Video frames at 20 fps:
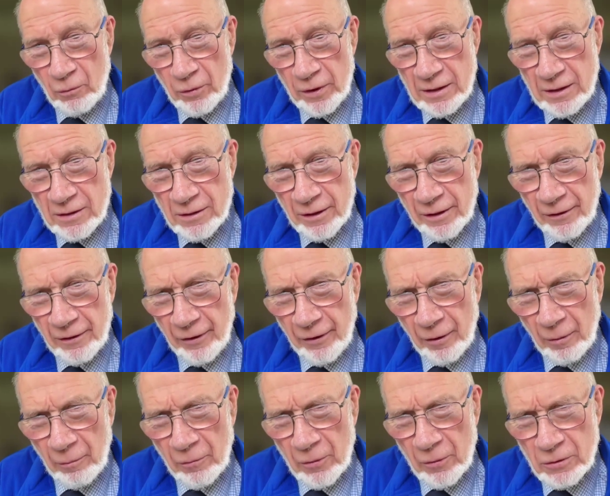and we
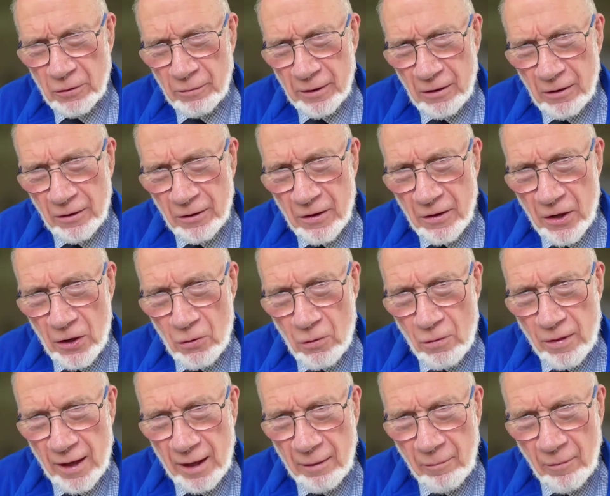turned up. So we got to
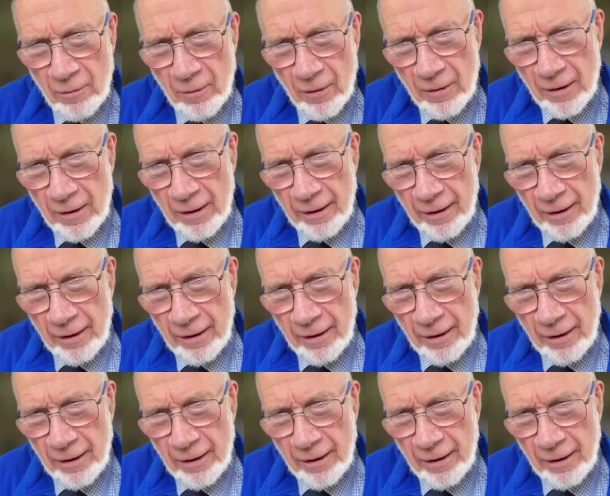know them